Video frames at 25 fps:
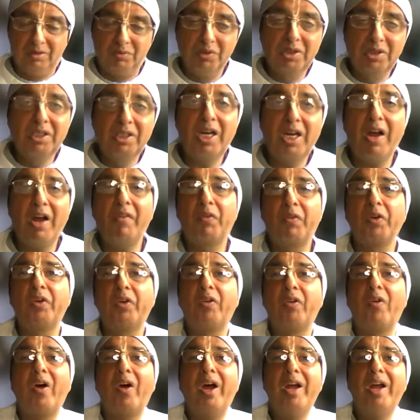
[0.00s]
we still have to
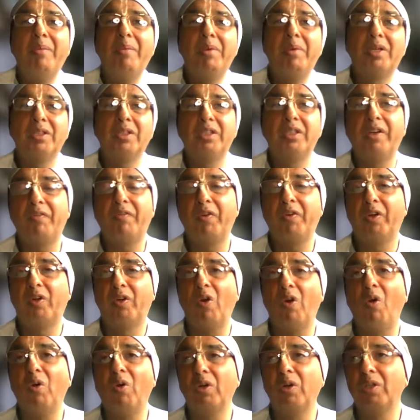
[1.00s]
try because if you
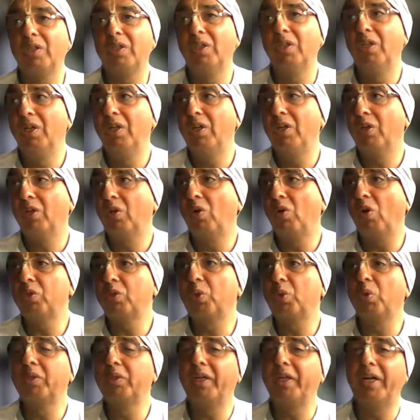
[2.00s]
don't
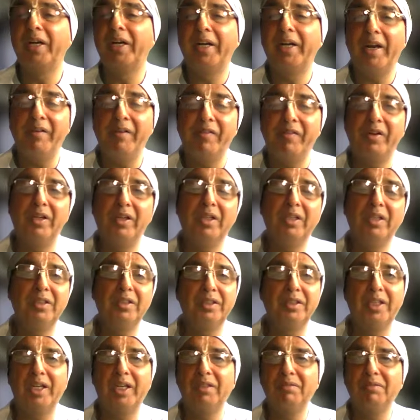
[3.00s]
go through the endeavor,
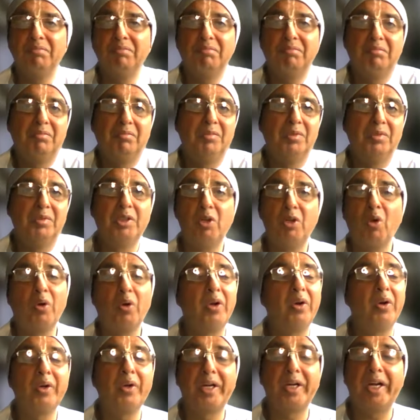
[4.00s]
then you're
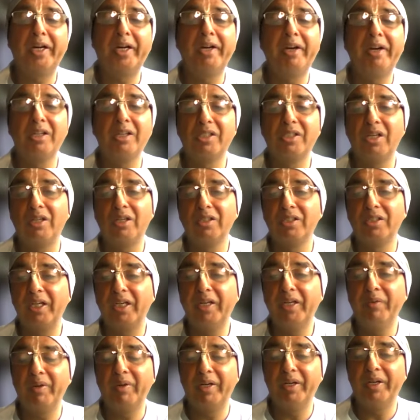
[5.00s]
not going to get any results
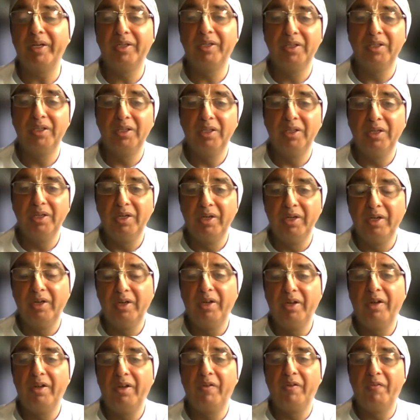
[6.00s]
anyway.
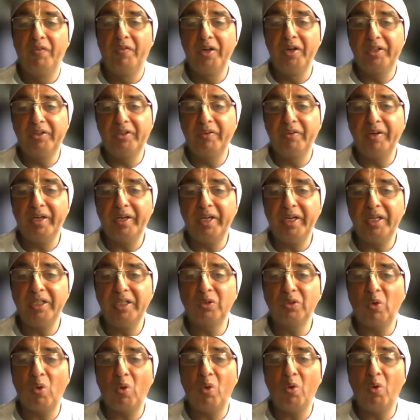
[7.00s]
Victory
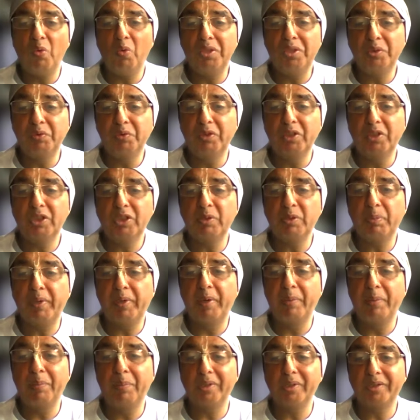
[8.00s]
is always with the
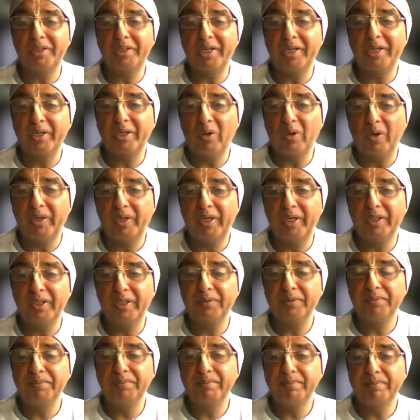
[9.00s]
Supreme Personality
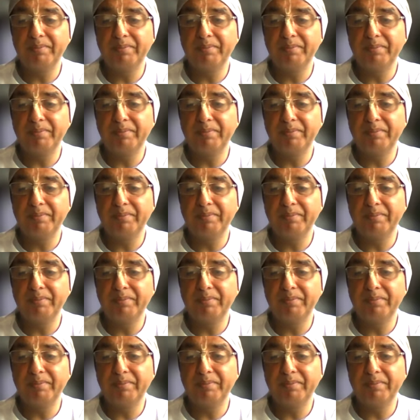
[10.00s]
Godhead.